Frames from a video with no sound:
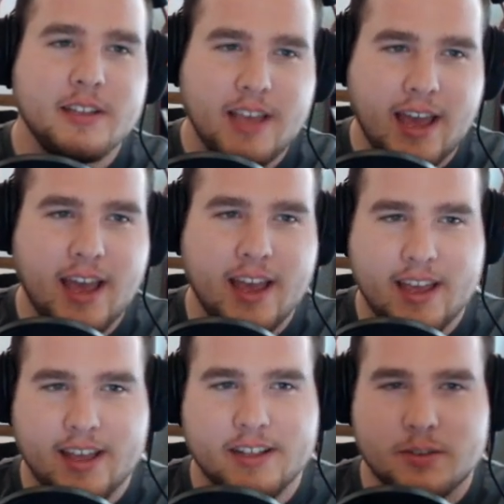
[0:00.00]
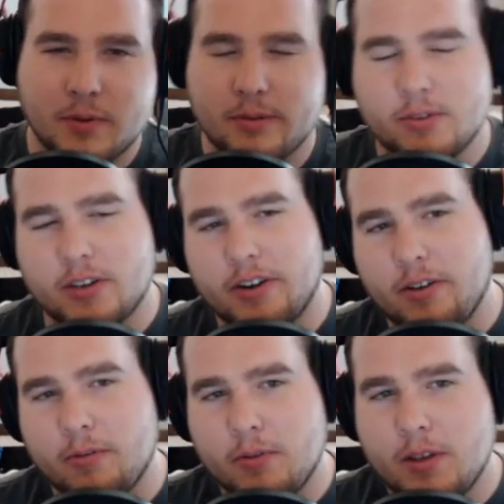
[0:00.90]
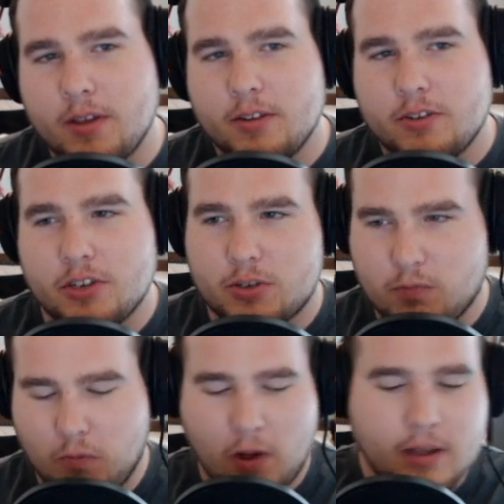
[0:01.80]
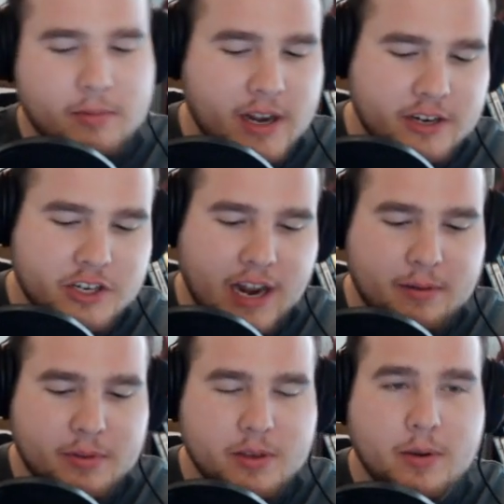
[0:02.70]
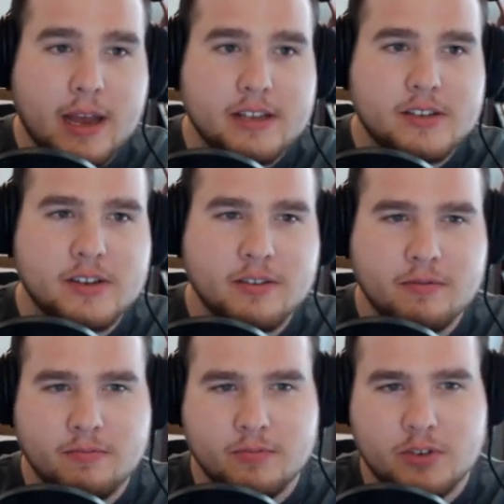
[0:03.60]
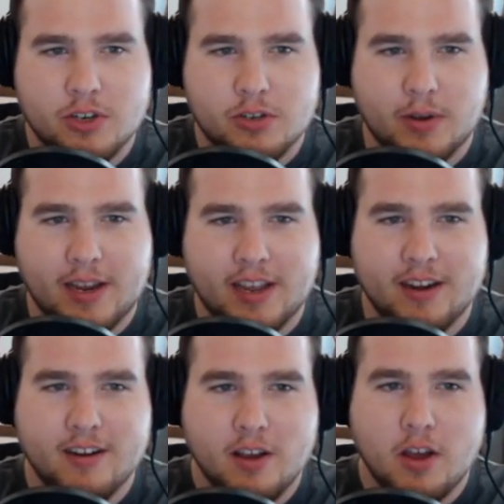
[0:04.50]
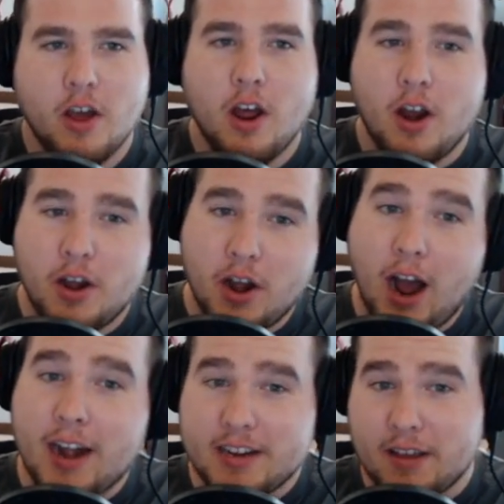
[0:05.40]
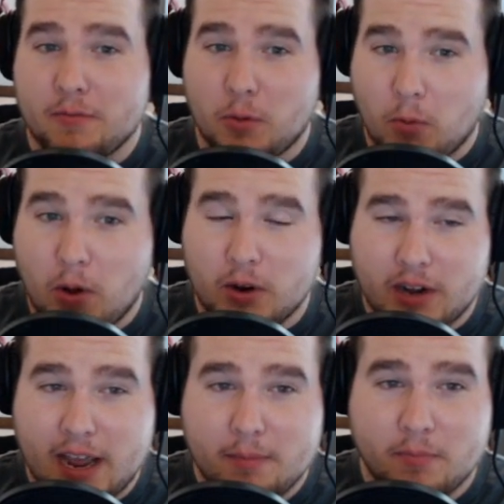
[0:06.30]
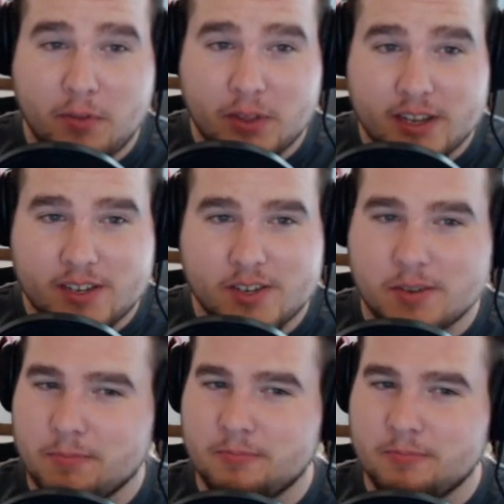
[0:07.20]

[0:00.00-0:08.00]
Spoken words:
Yeah, that's what I was gonna do. Just while I'm kind of chatting with you guys, just so I can not give the wrong name for this.